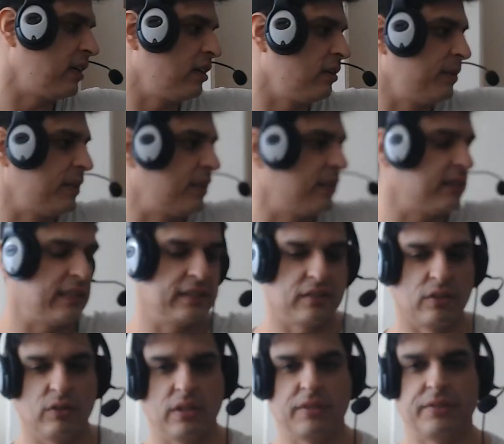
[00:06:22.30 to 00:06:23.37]
because that's a
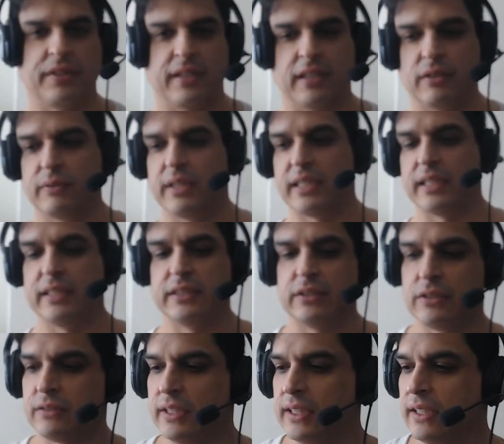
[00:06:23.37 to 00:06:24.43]
whole other thing I don't want to get into
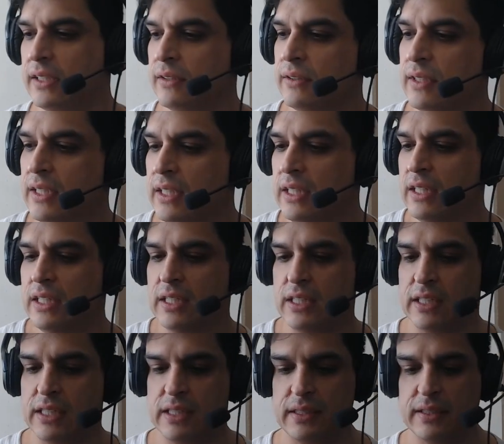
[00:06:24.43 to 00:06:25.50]
right now.
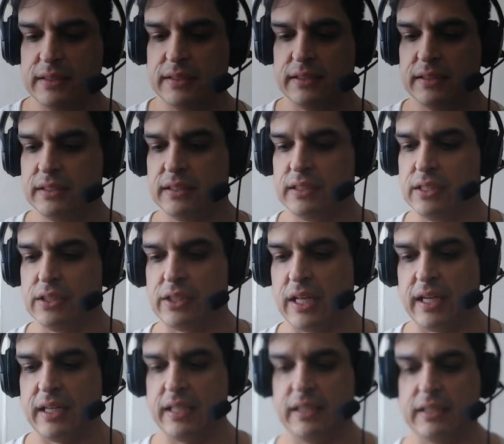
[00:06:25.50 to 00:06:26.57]
Uh,
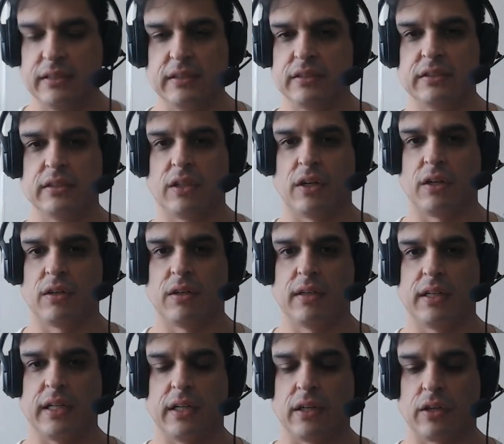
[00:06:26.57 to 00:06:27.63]
they are
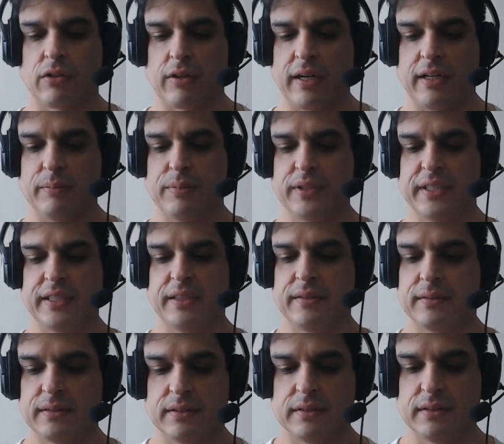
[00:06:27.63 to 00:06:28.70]

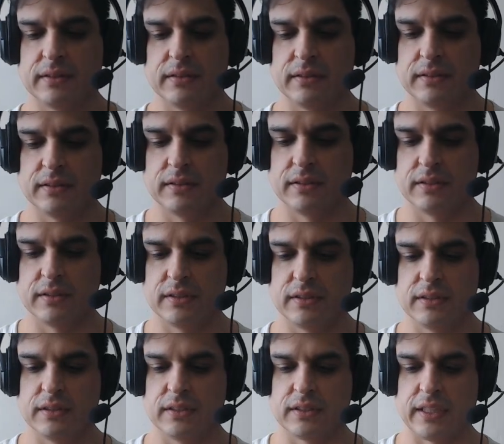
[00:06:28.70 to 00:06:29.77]
incredibly
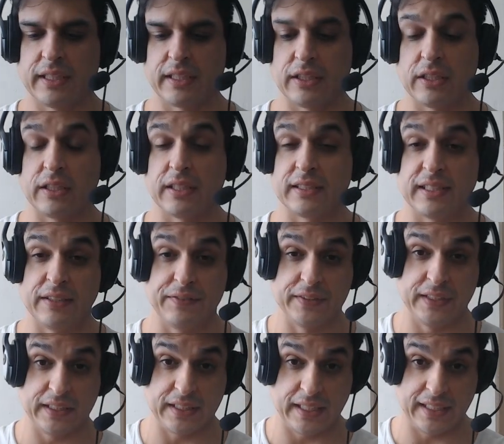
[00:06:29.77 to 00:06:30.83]
like
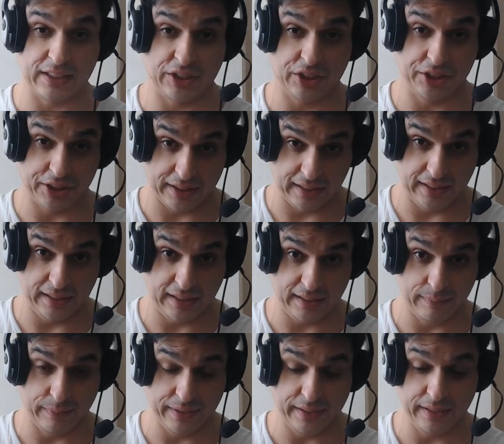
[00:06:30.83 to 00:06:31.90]
Tiffany thinks she
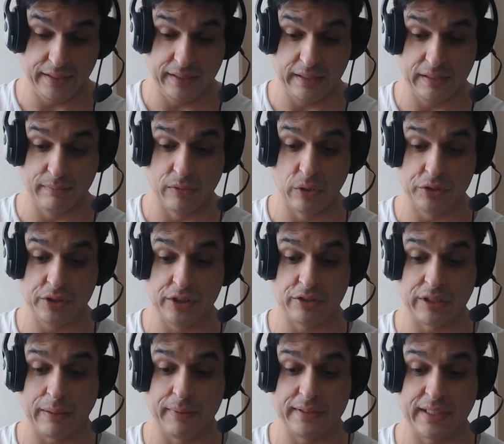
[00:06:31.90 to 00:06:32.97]
can be emotionally
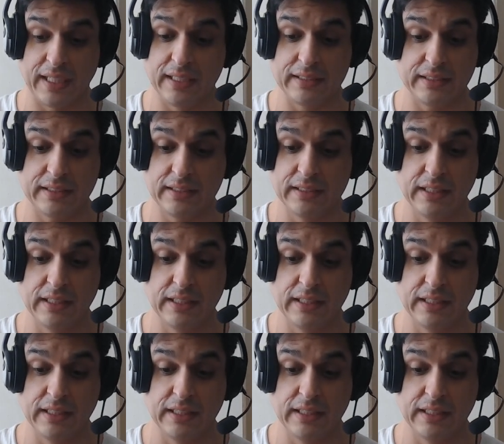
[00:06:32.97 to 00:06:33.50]
traumatizing